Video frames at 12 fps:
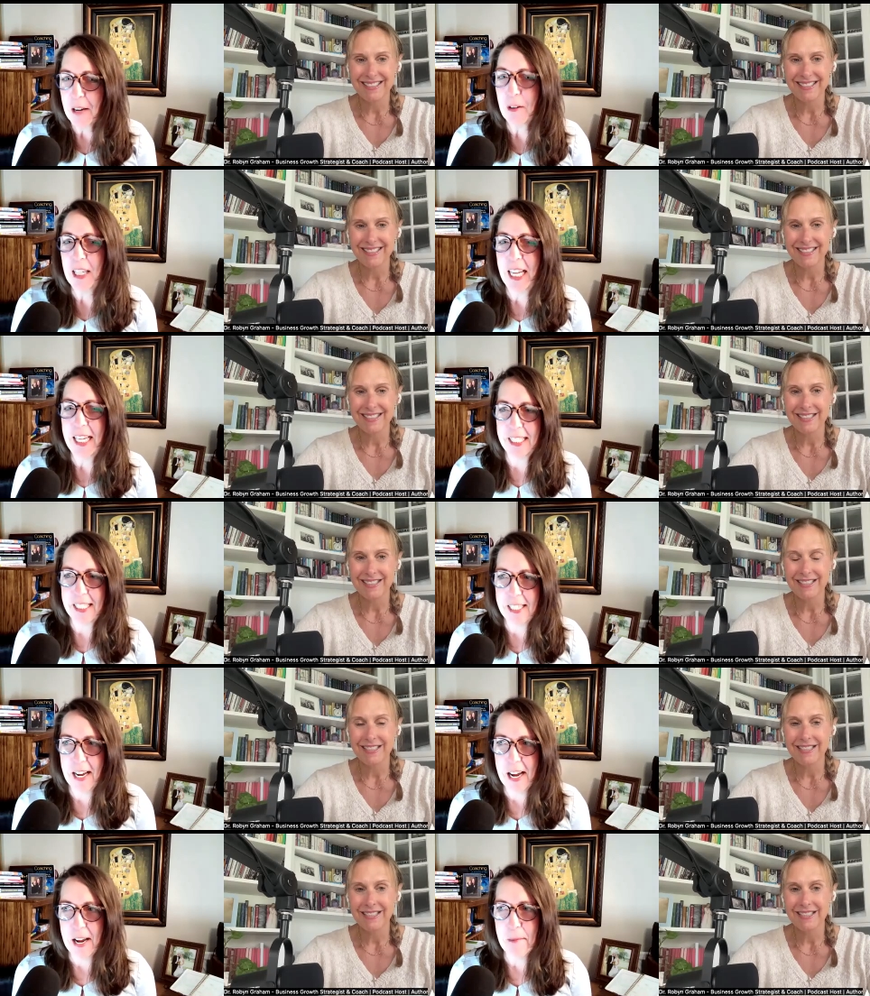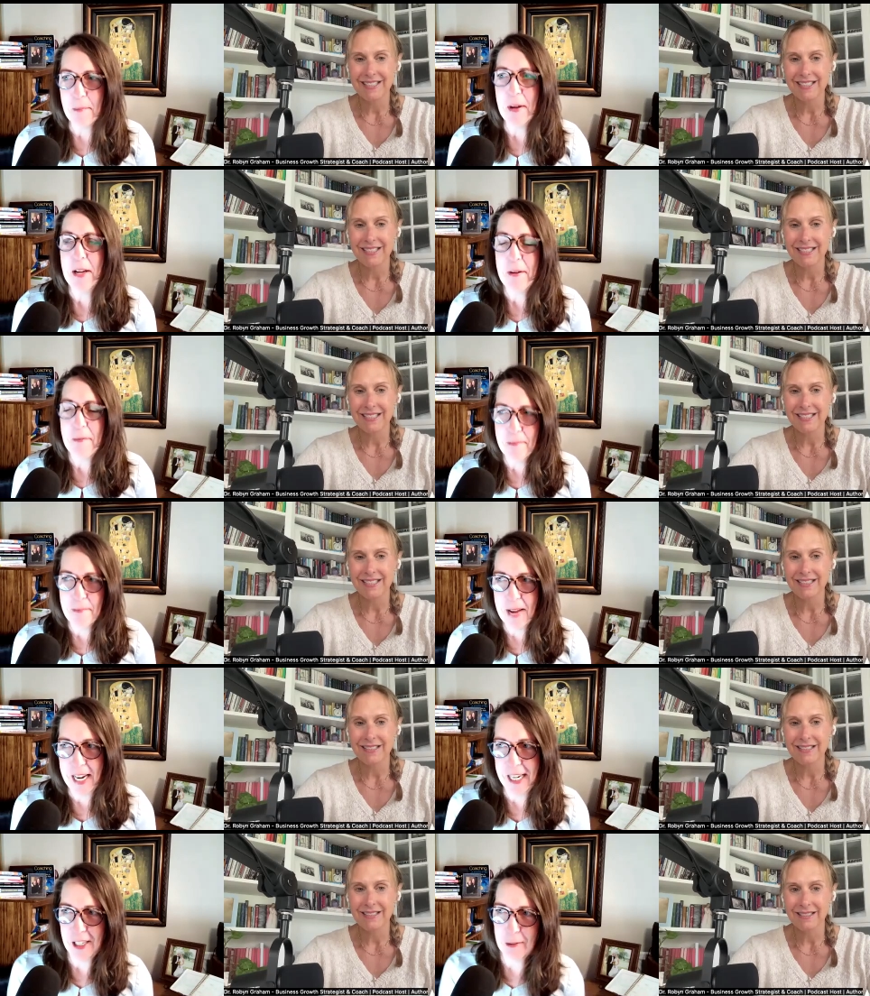Speaker 1: that relates to time
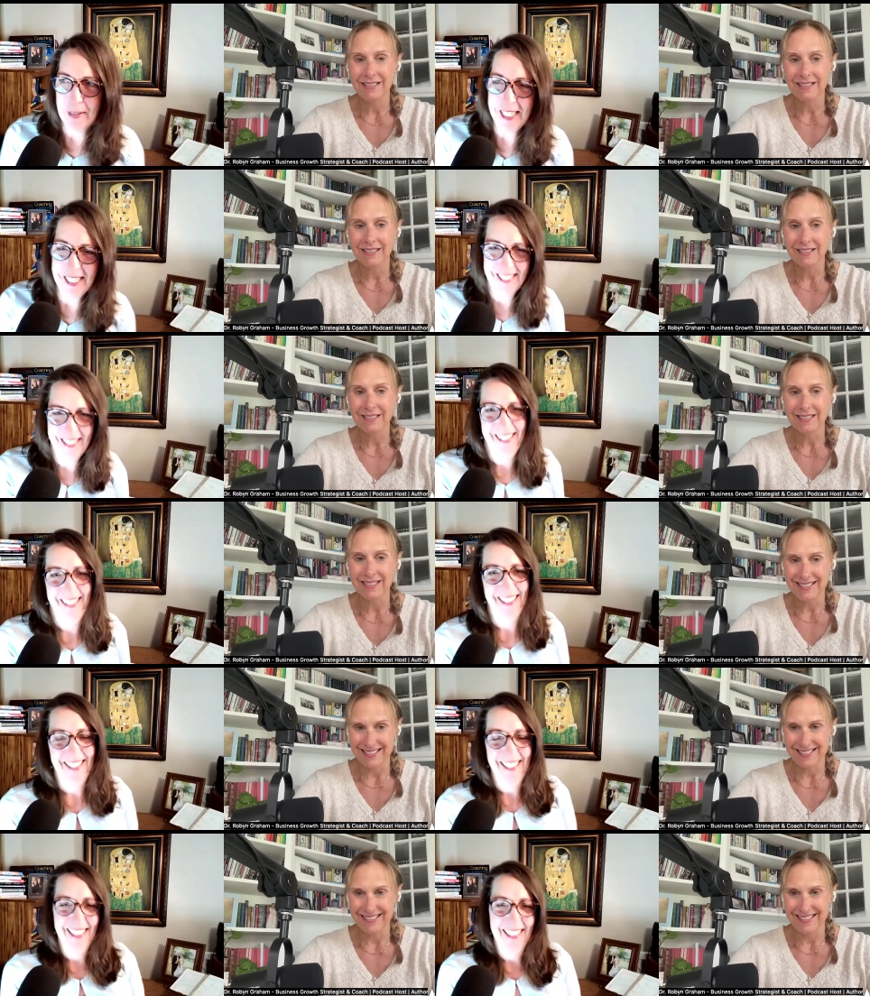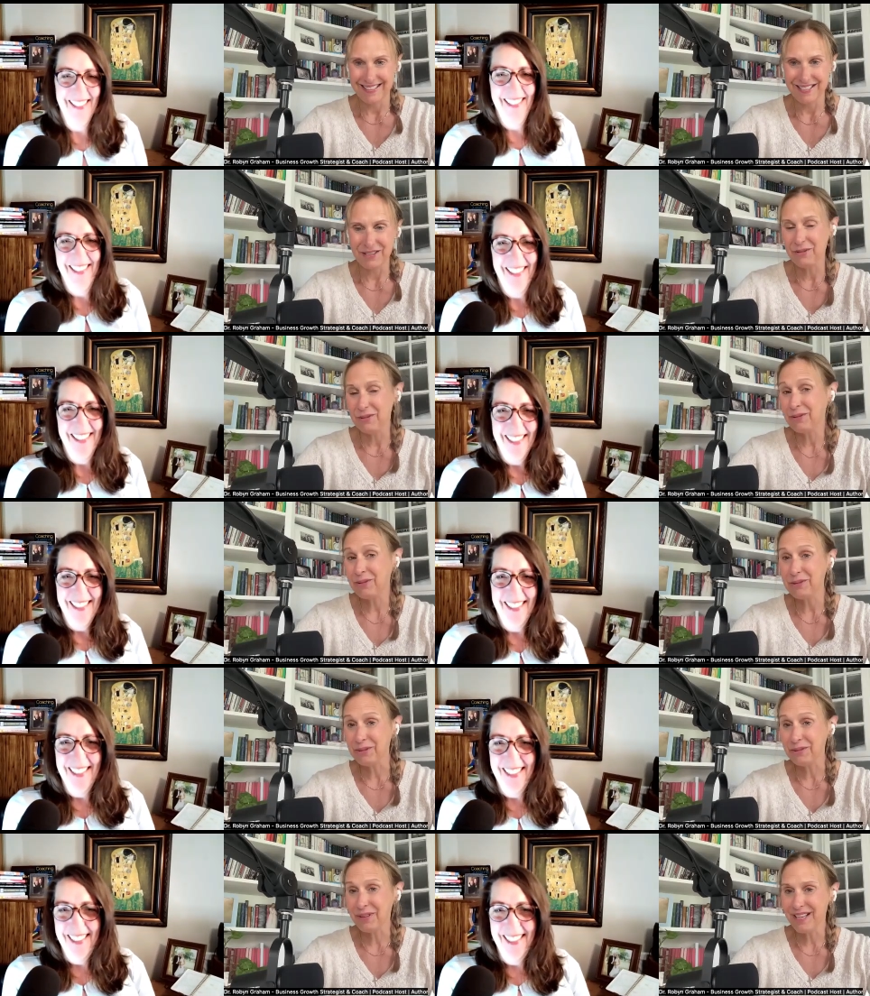management.
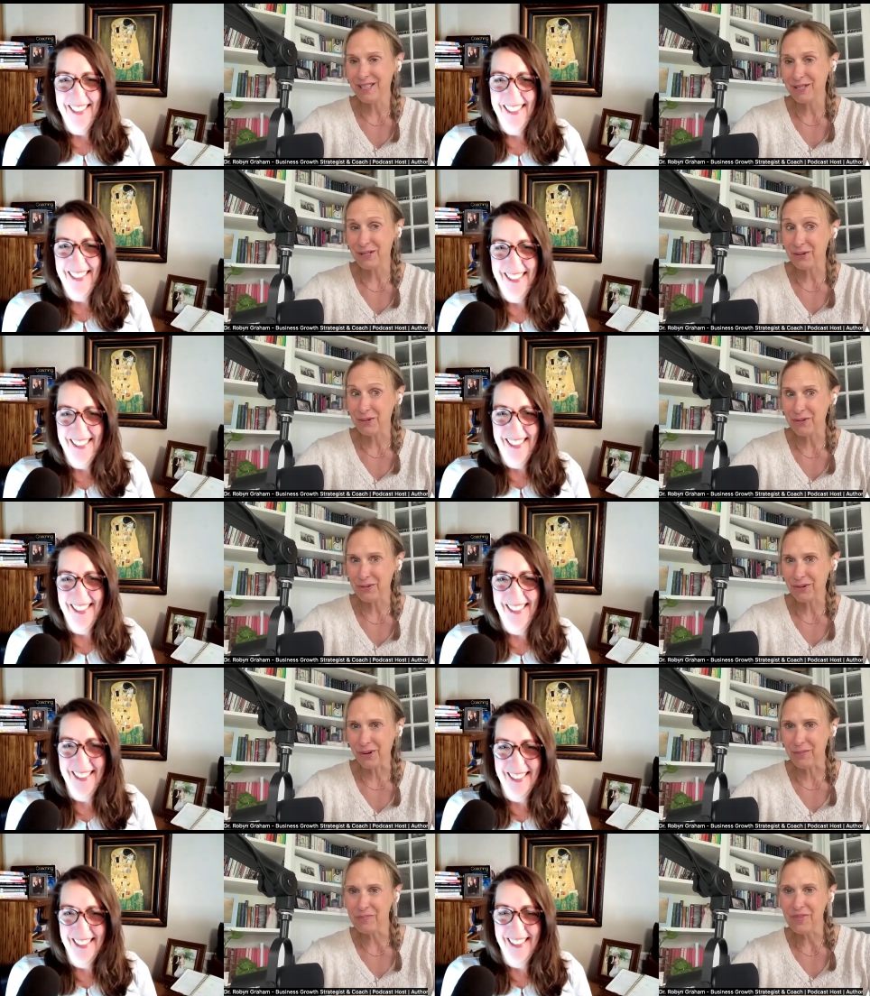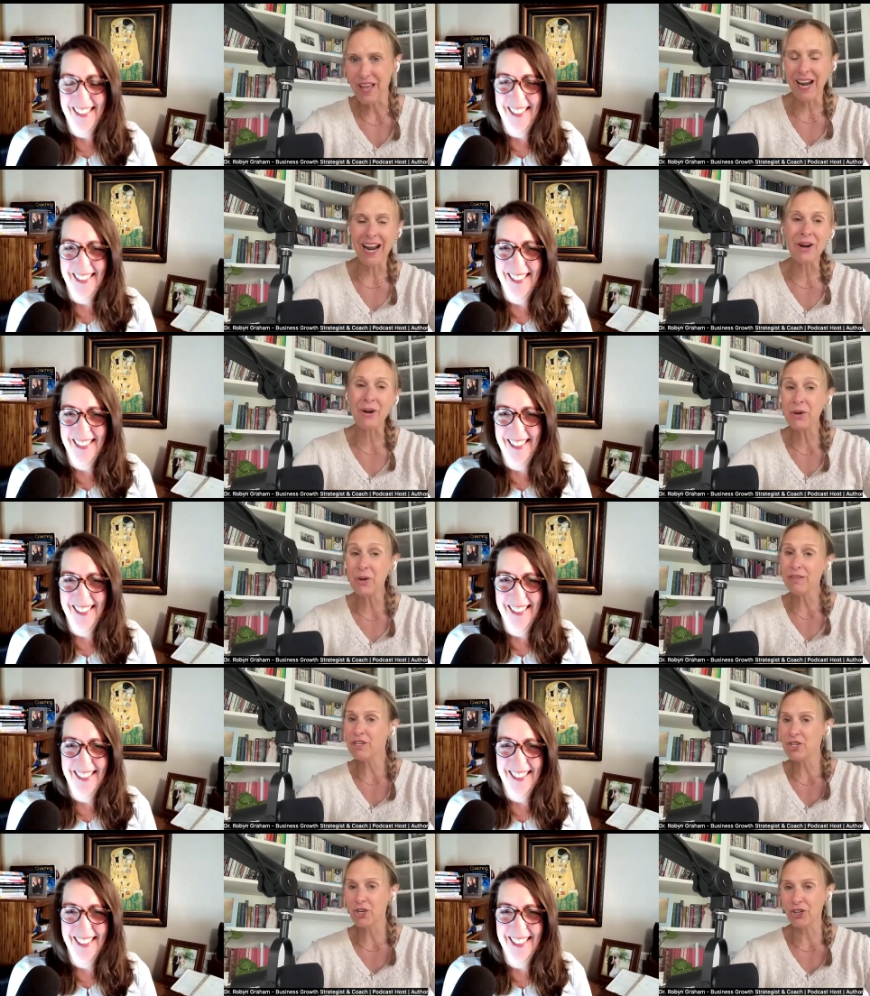
Speaker 2: Ooh, that's so cool. And I know you
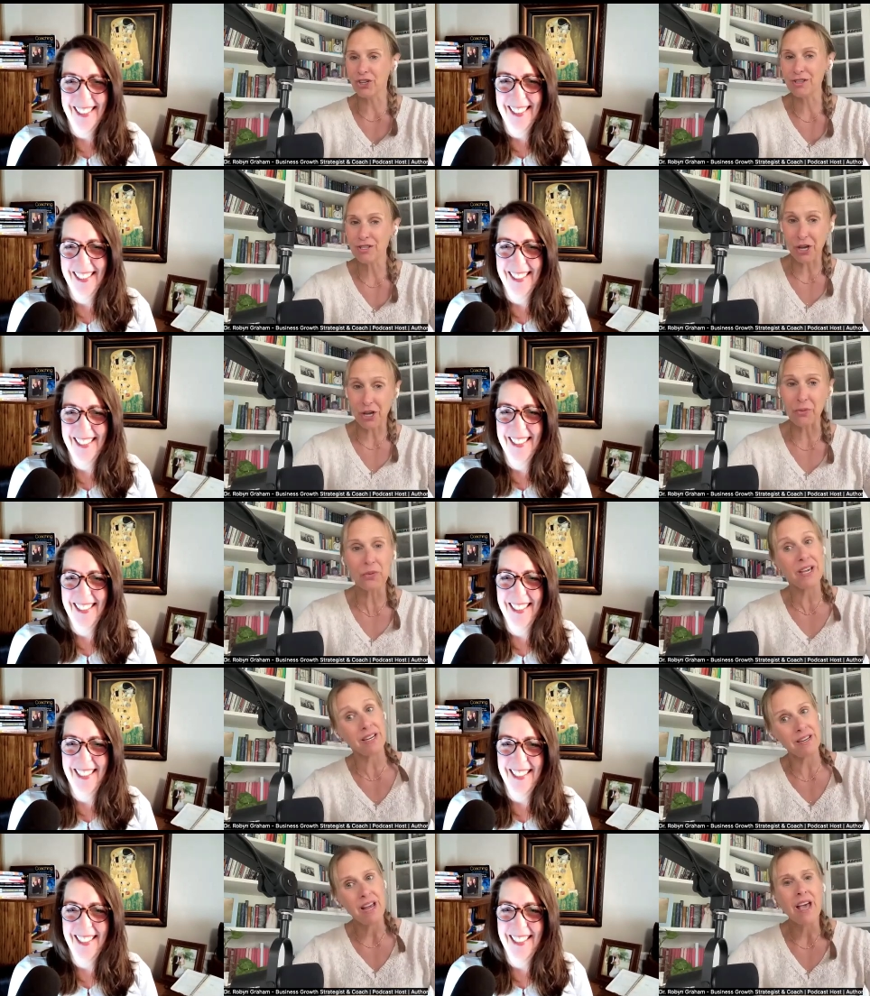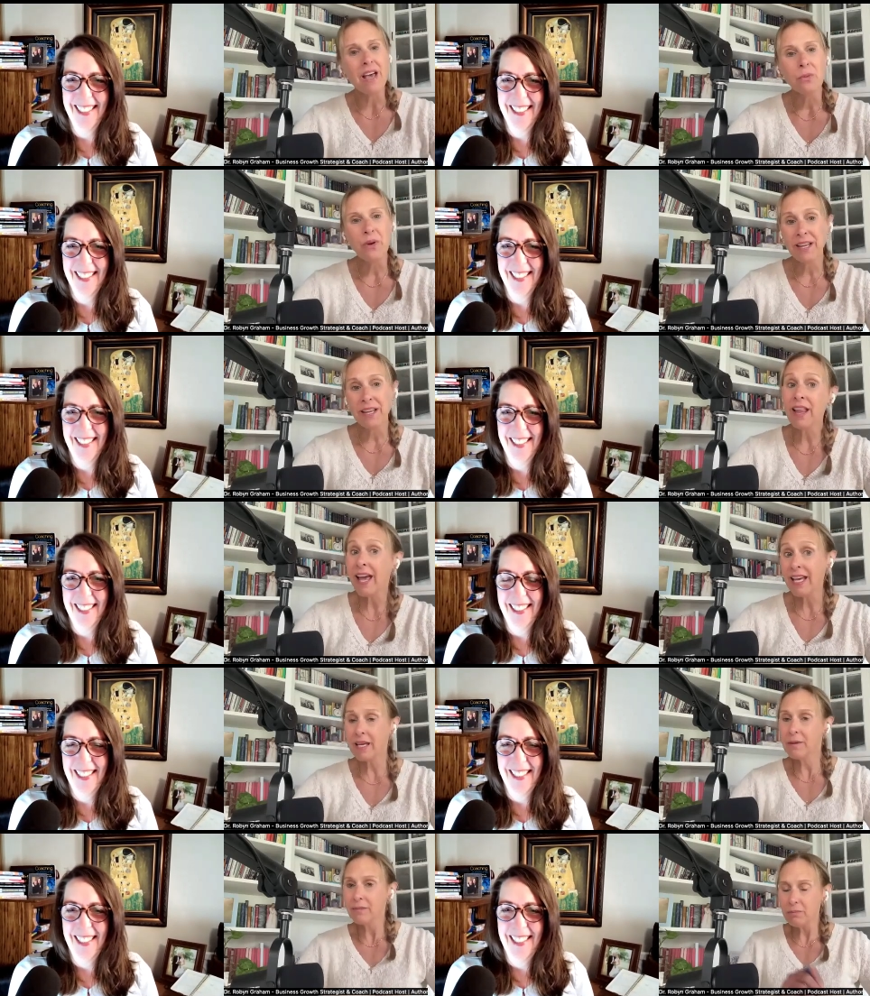have a journal, so we can we can
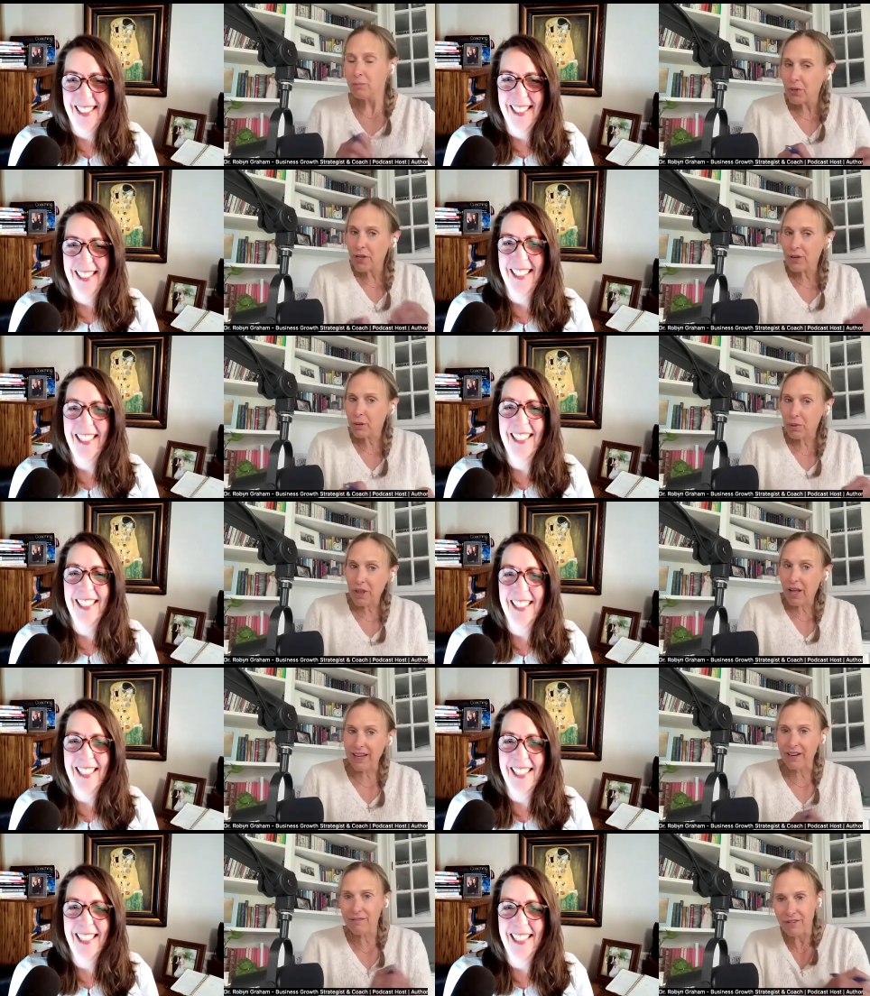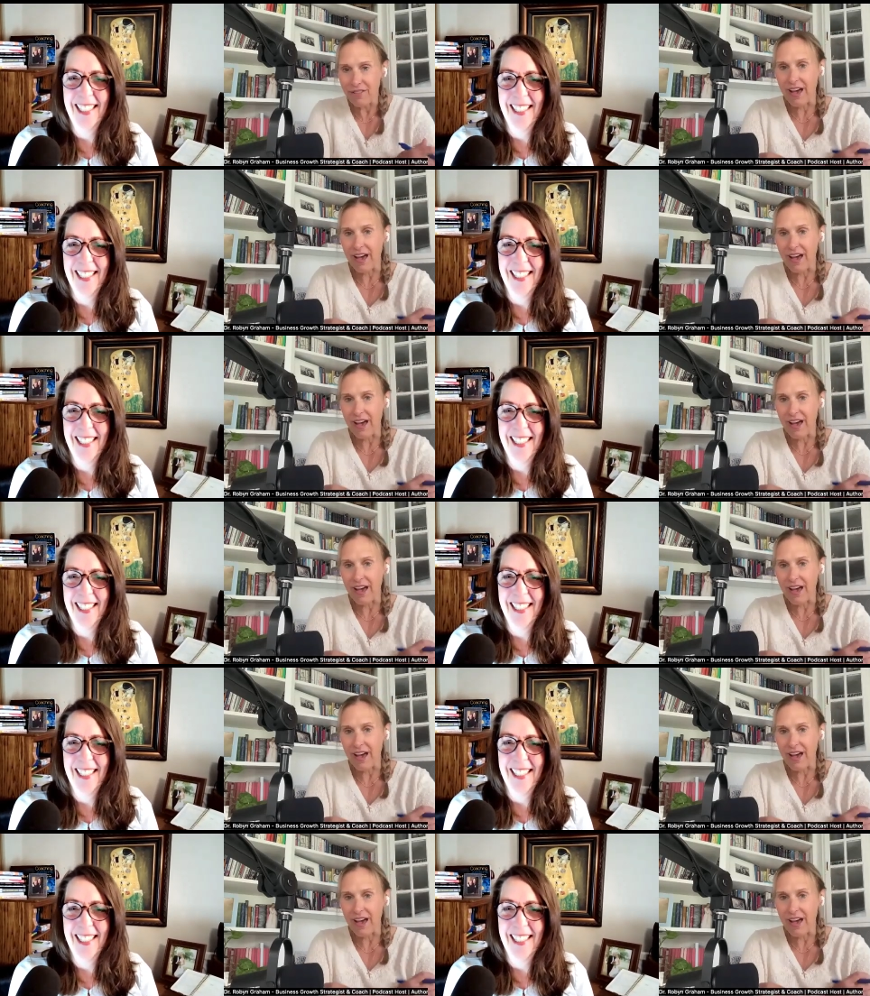like put a little plug in for